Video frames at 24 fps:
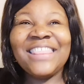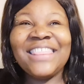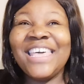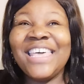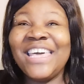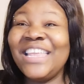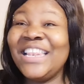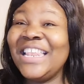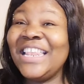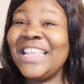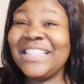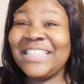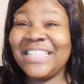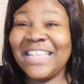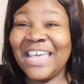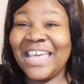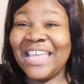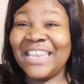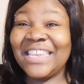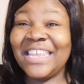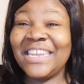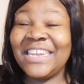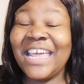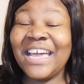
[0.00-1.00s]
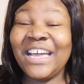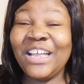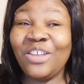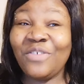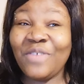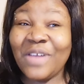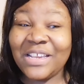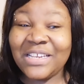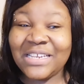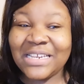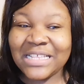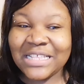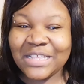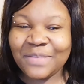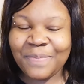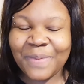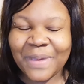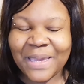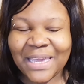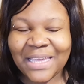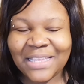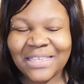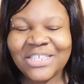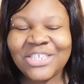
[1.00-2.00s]
The declaration
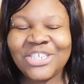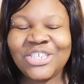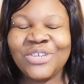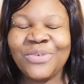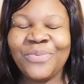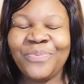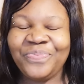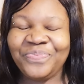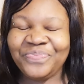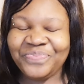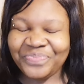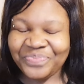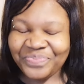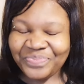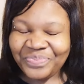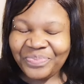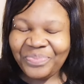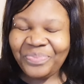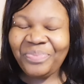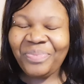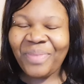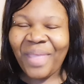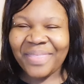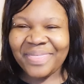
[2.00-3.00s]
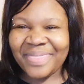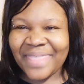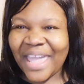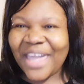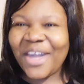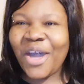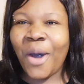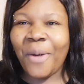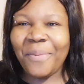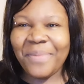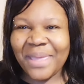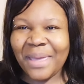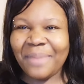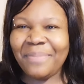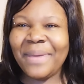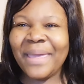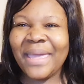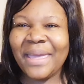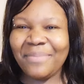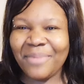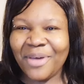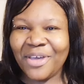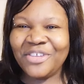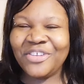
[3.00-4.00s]
speech, they got me a
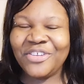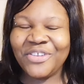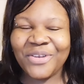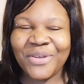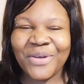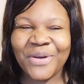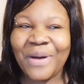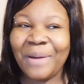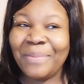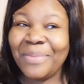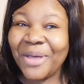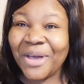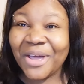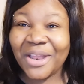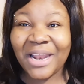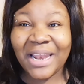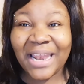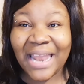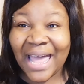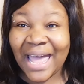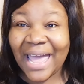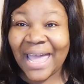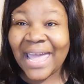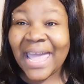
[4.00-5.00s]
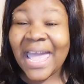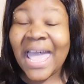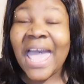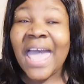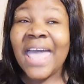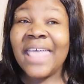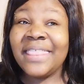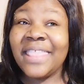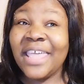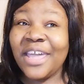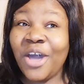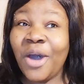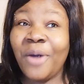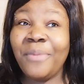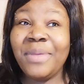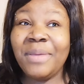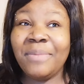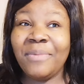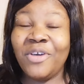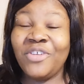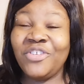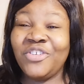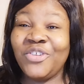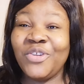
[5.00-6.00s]
bit emotional. I'm not gonna lie. They got
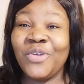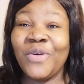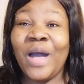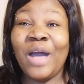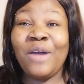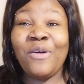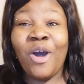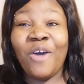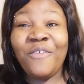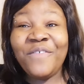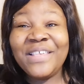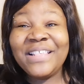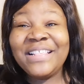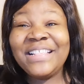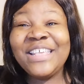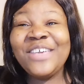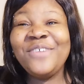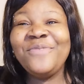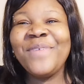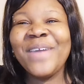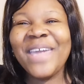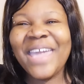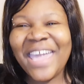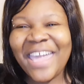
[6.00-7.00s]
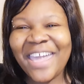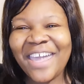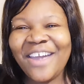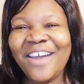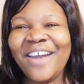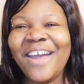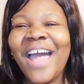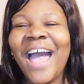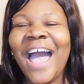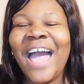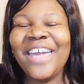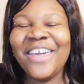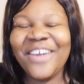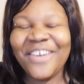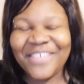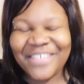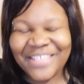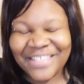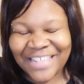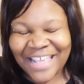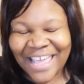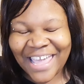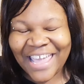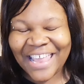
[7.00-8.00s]
me emotional. And obviously, we hear
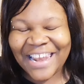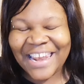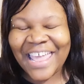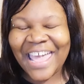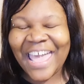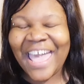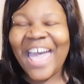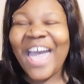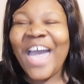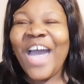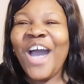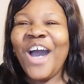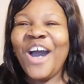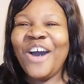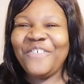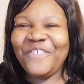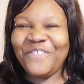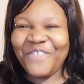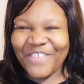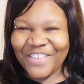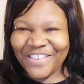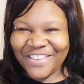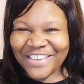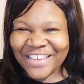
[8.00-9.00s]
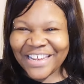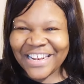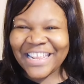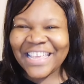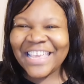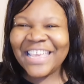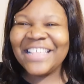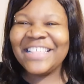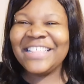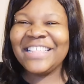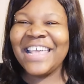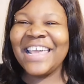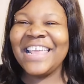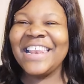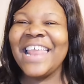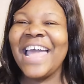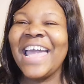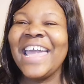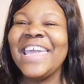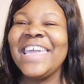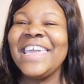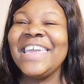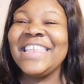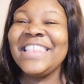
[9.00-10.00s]
Ayo saying it, officially saying
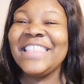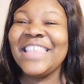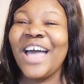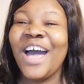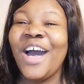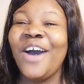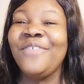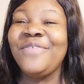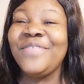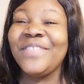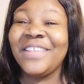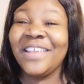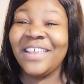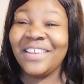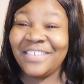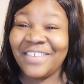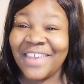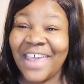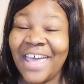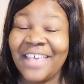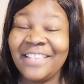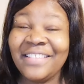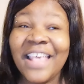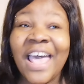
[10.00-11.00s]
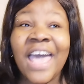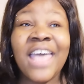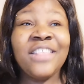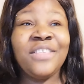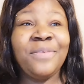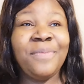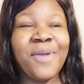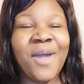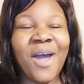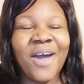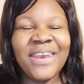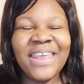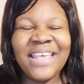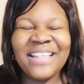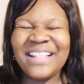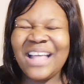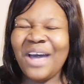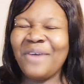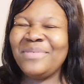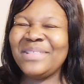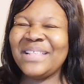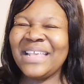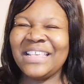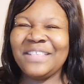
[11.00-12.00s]
that he loves Jess. To be honest,
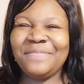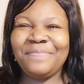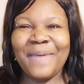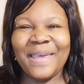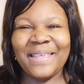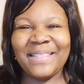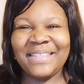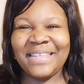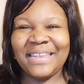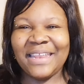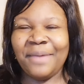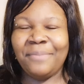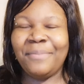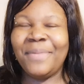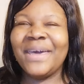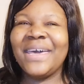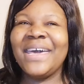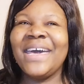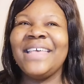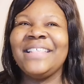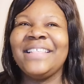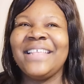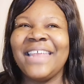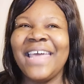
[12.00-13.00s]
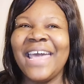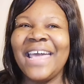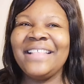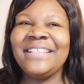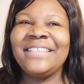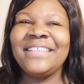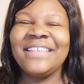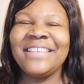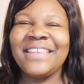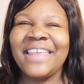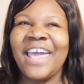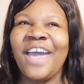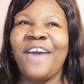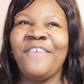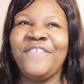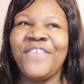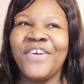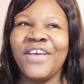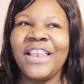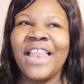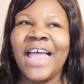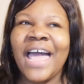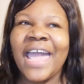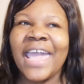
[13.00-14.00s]
I was expecting it because at the end of the day, I
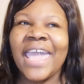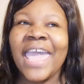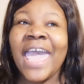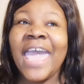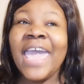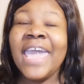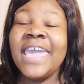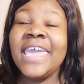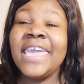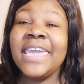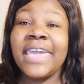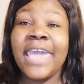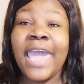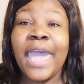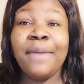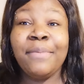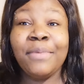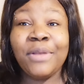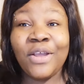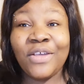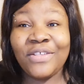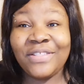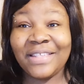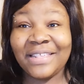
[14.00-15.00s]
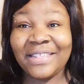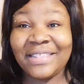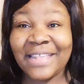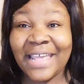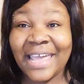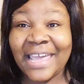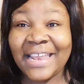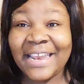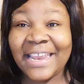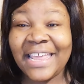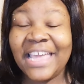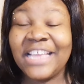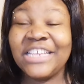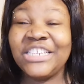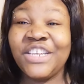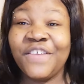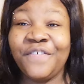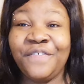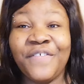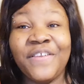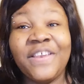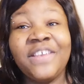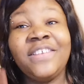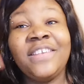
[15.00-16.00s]
feel like he came close to saying it and
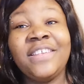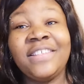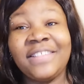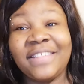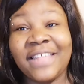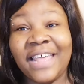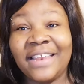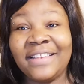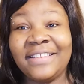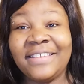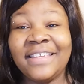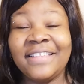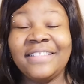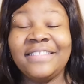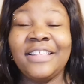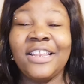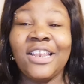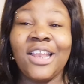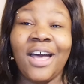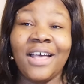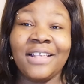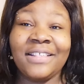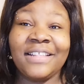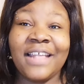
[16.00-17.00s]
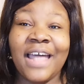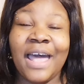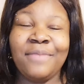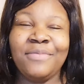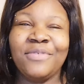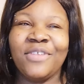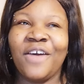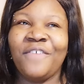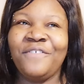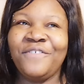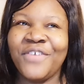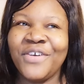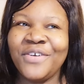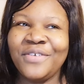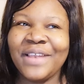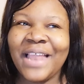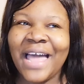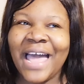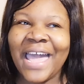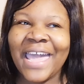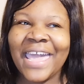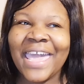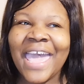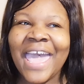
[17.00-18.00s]
she finished his sentence the last time. So I feel
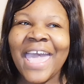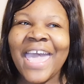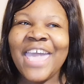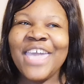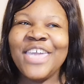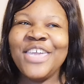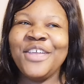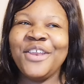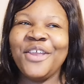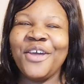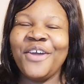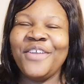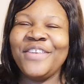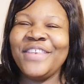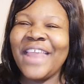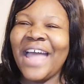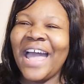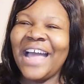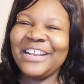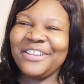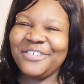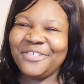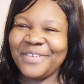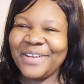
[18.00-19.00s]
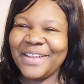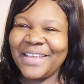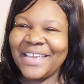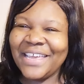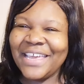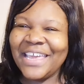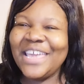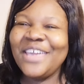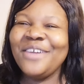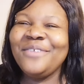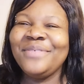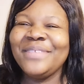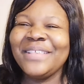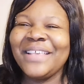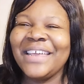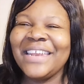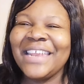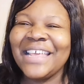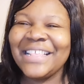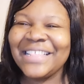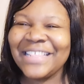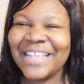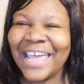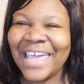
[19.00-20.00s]
like, you know, naturally he was
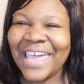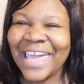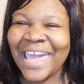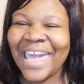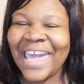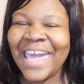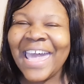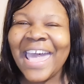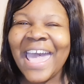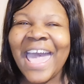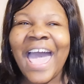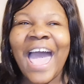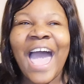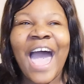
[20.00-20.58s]
gonna say it.